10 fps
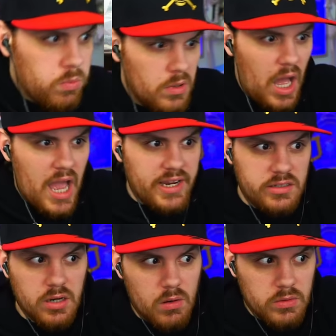I
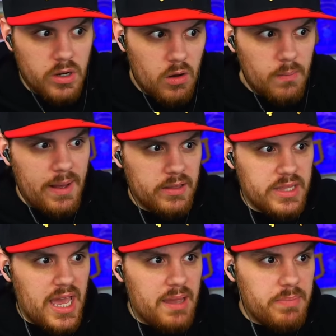don't know about
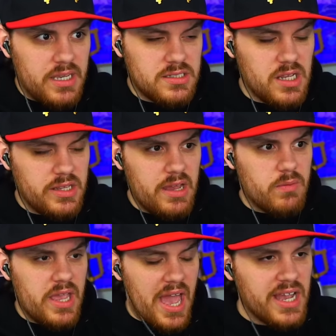that based on that
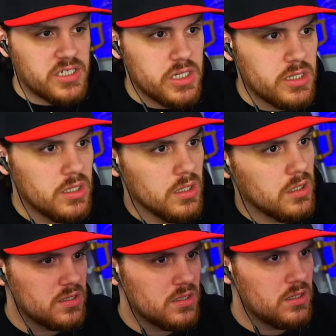
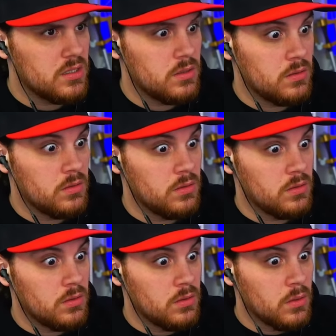
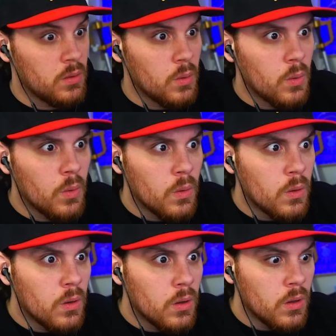
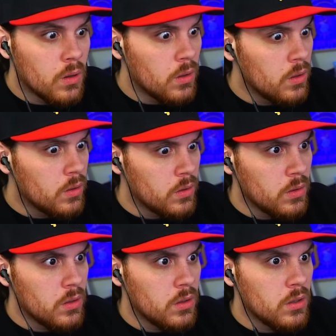
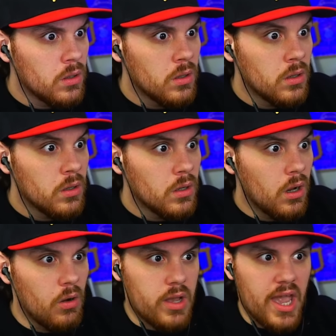
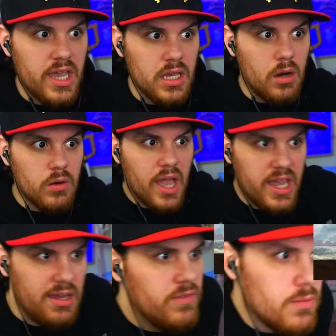reaction.Okay, okay,
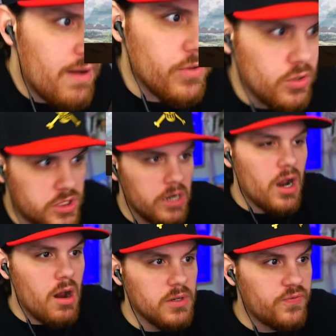even the Revolutionary
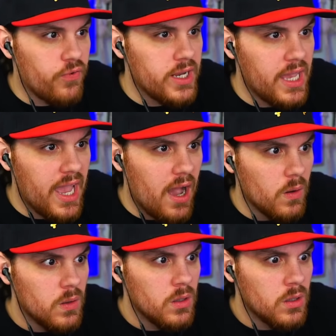Army's freaking
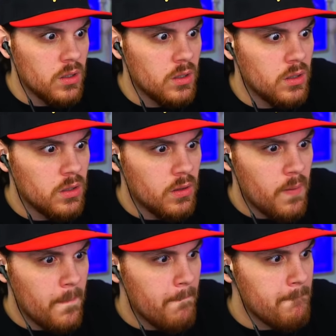out.
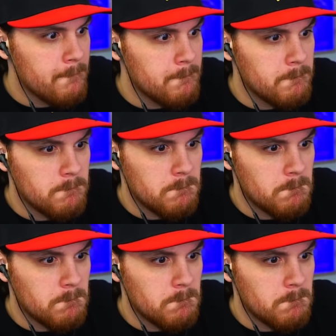I